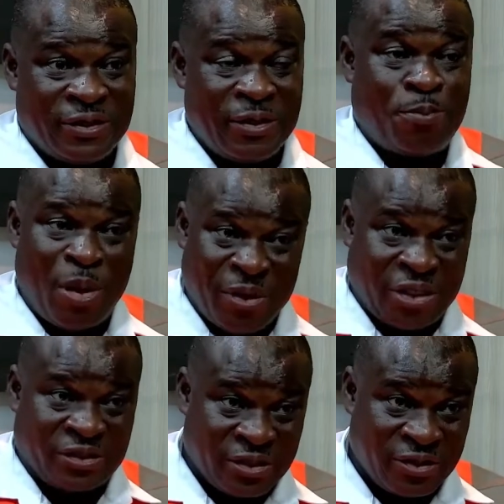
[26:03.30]
permit.
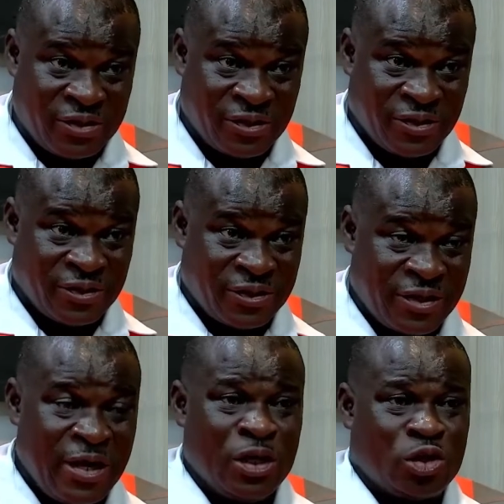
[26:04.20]
Mm
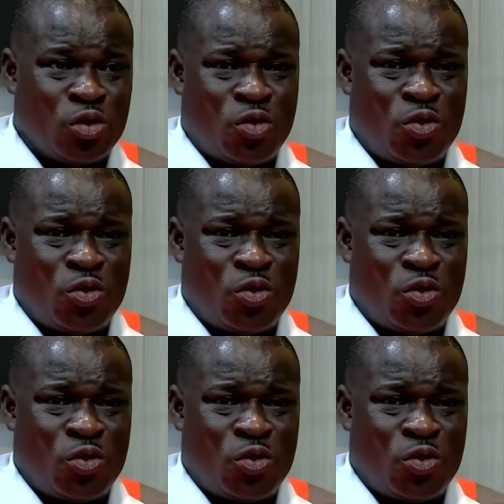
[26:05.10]
-hmm. So